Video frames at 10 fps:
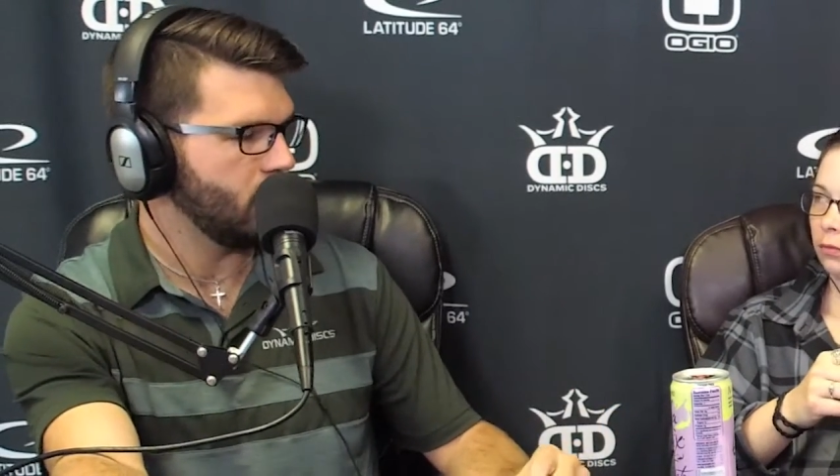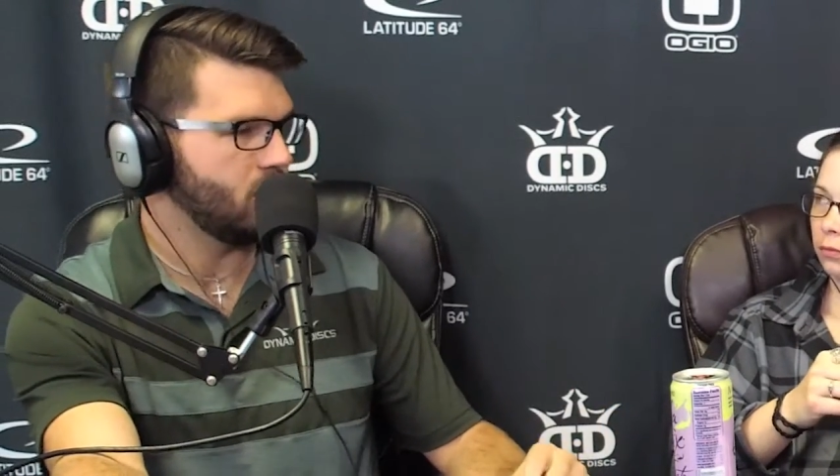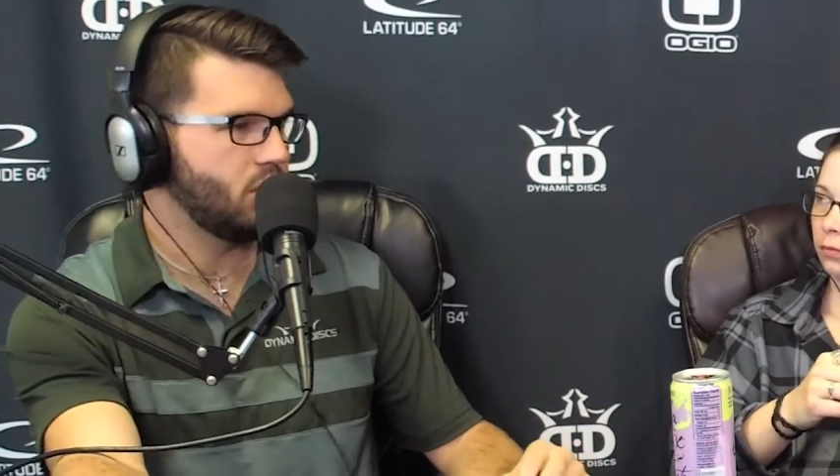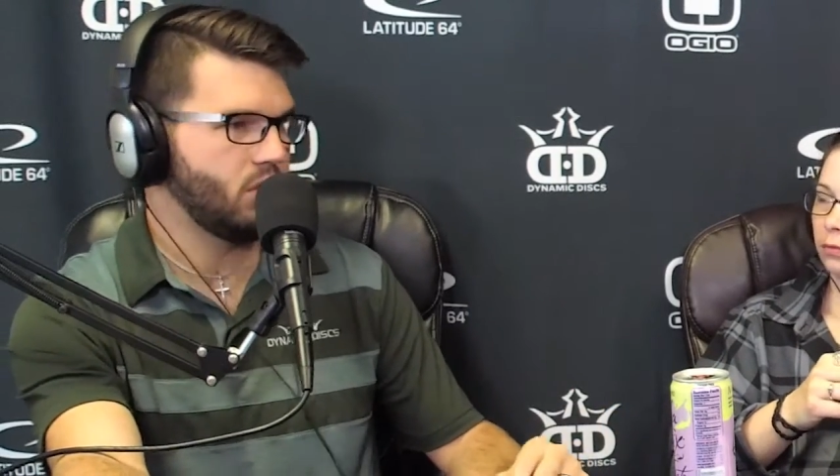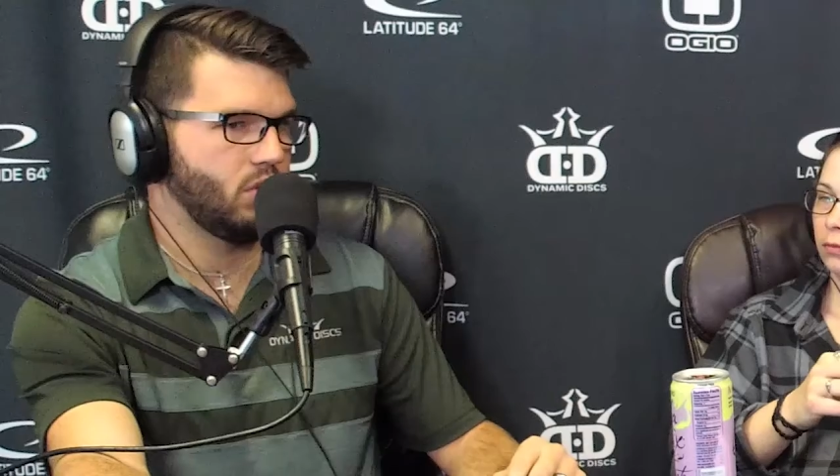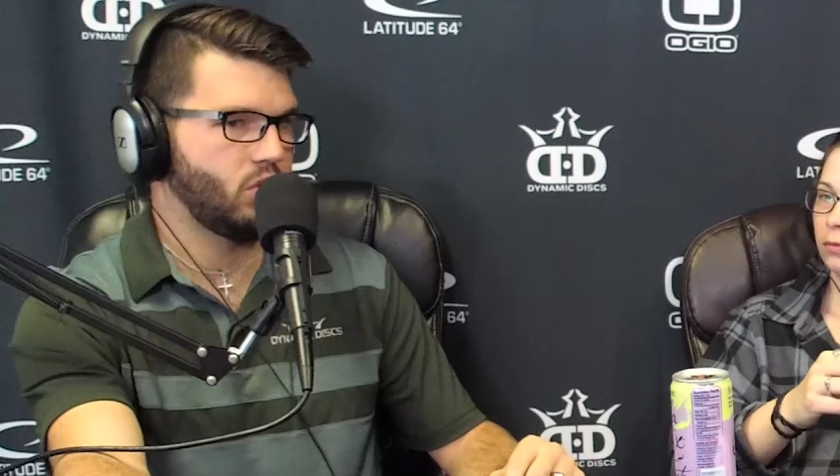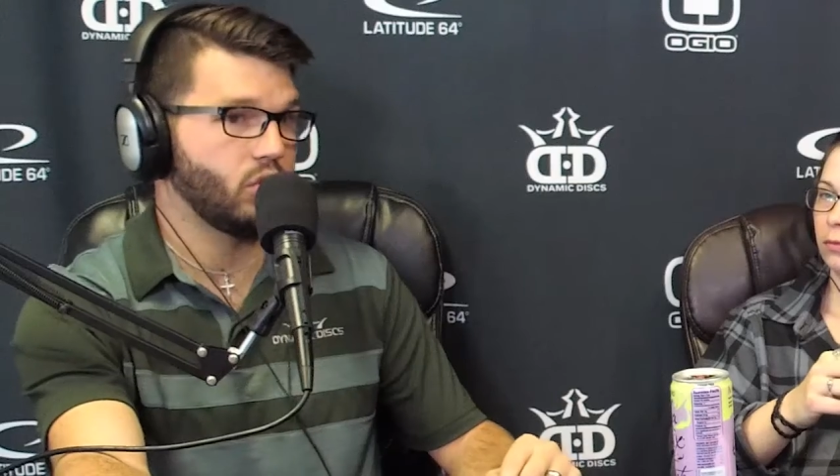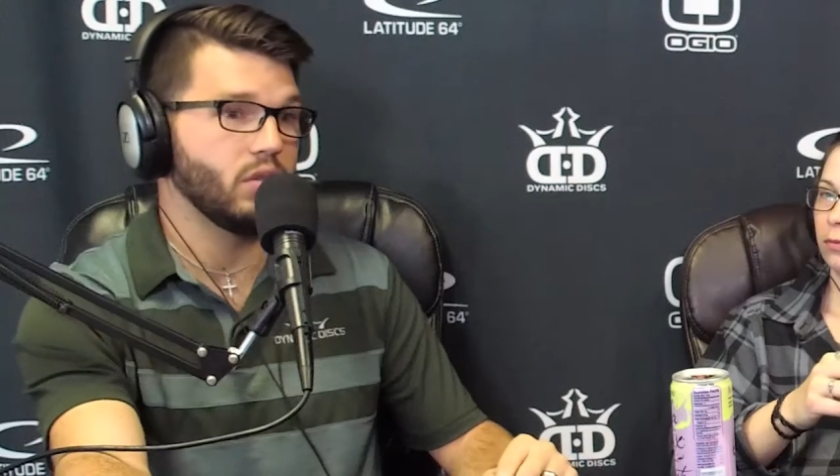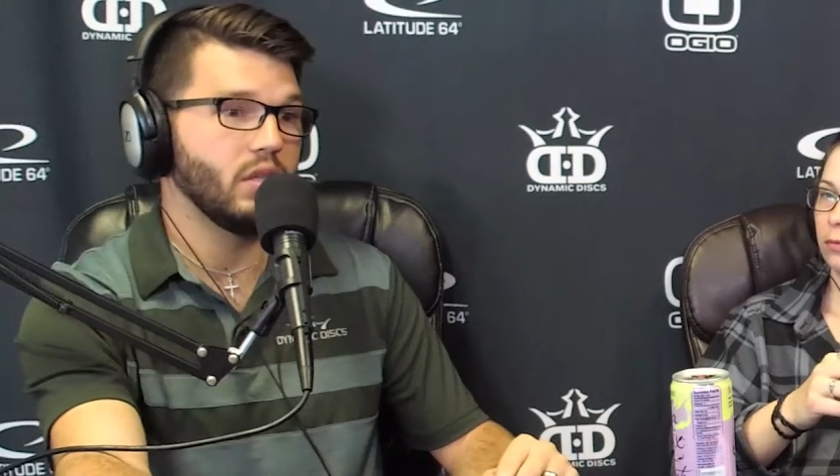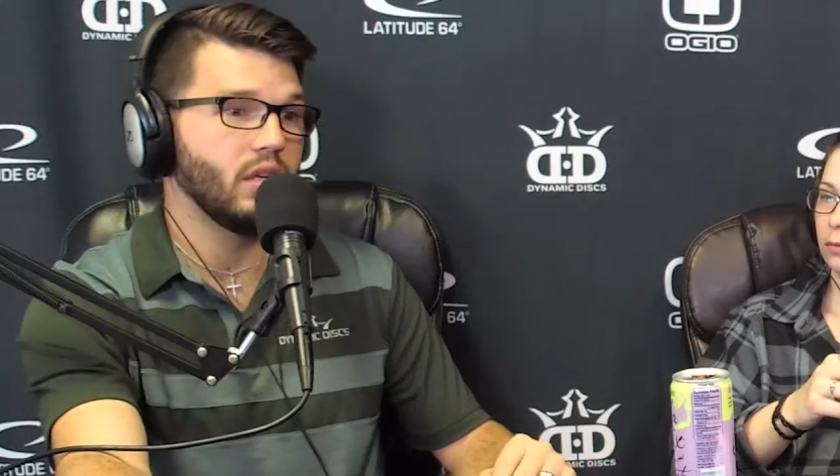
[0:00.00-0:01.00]
It's
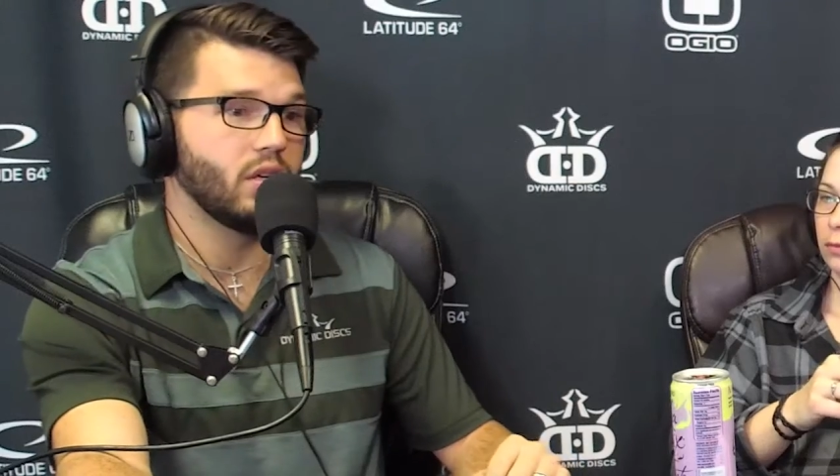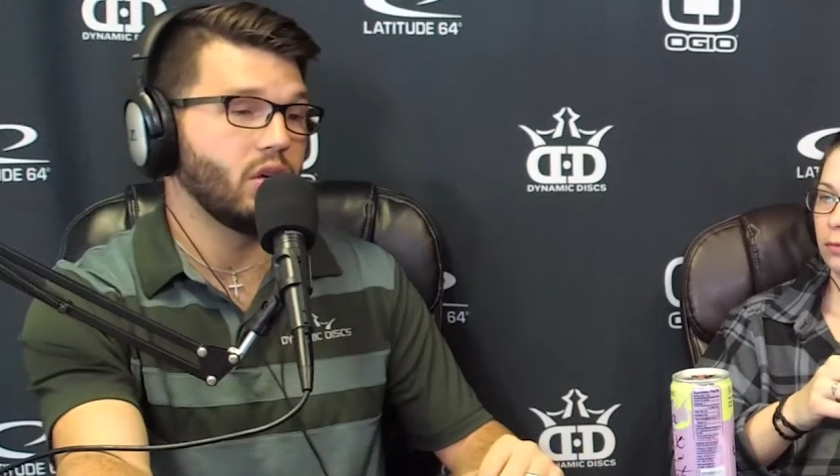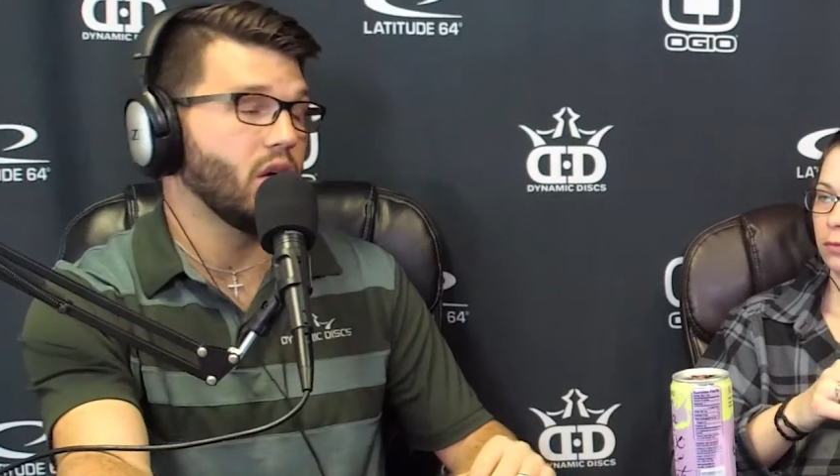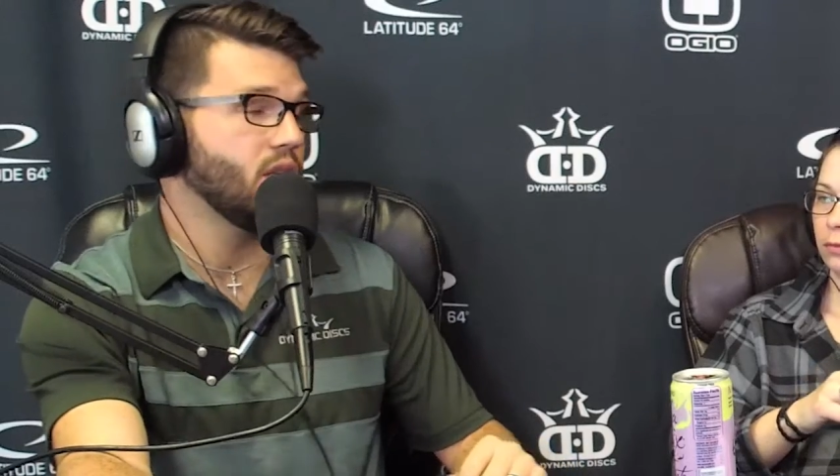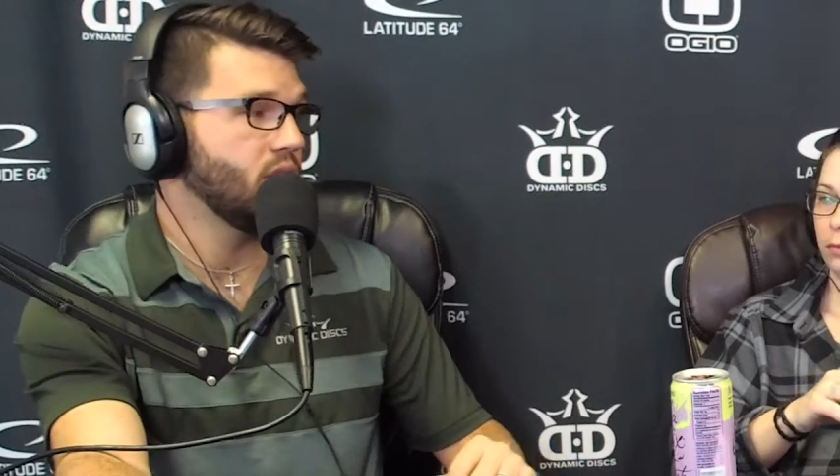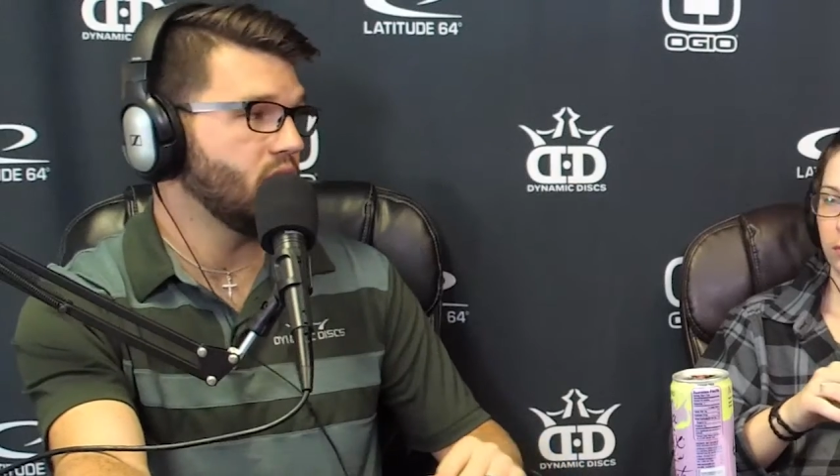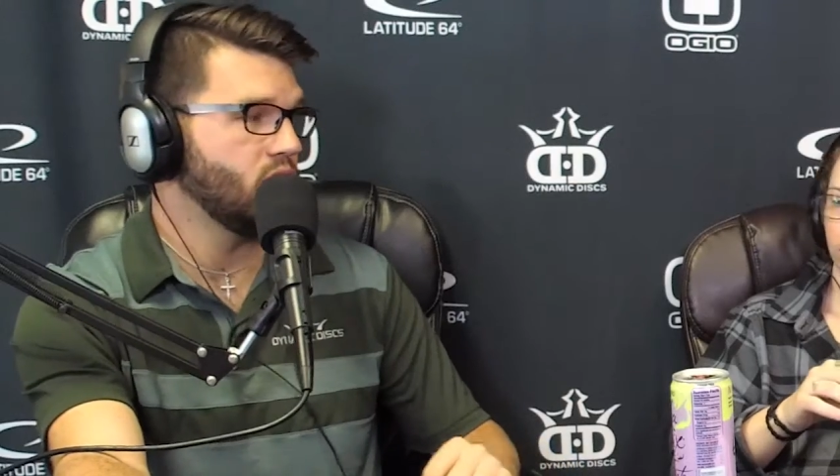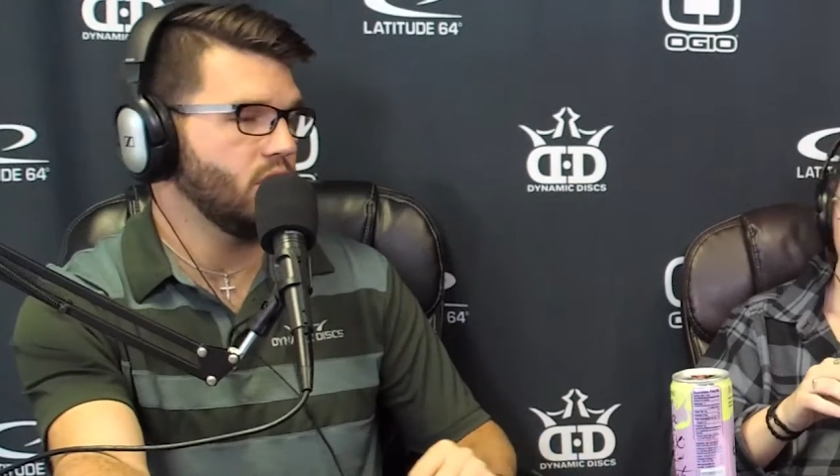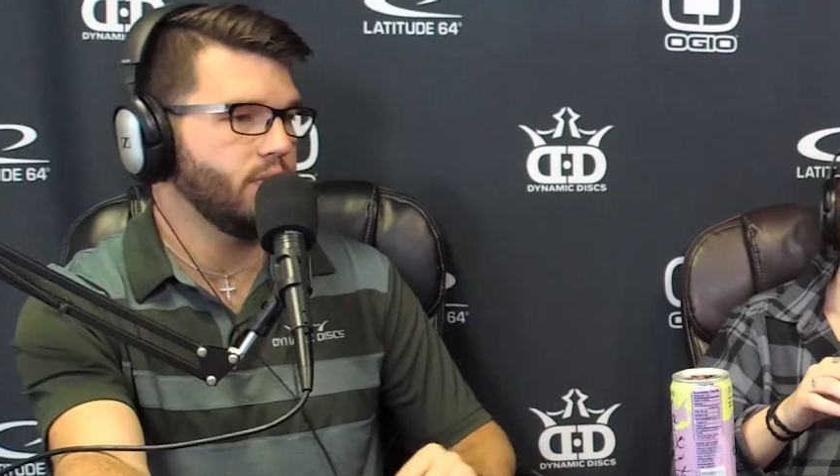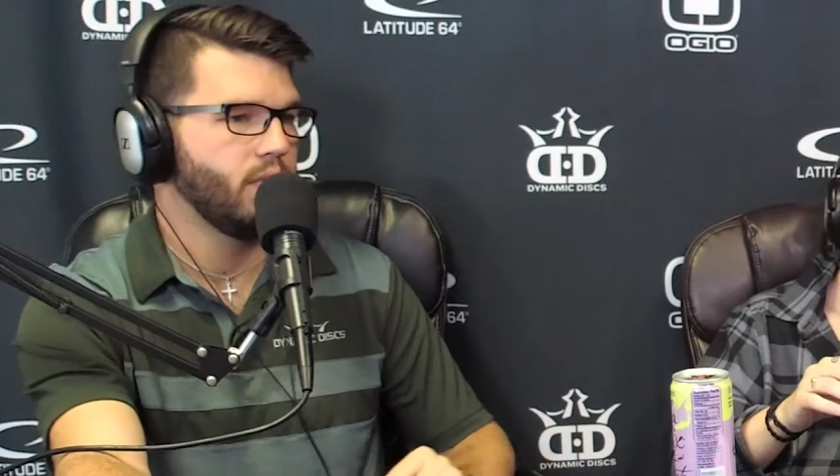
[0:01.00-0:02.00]
certainly a card
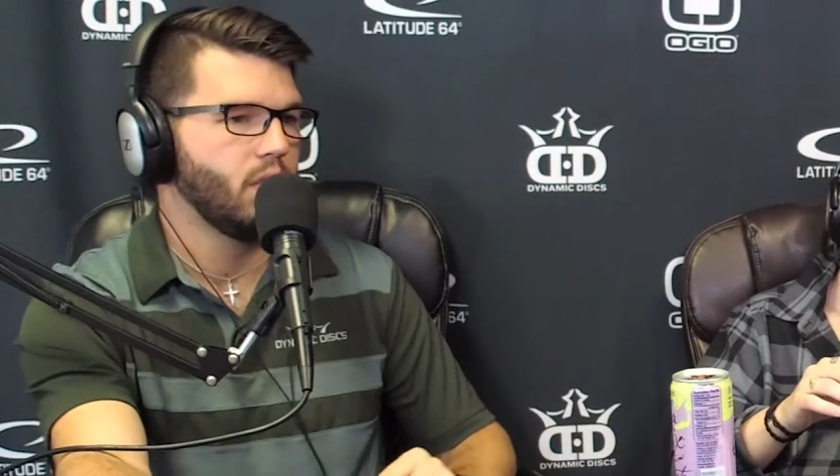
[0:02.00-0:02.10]
decision.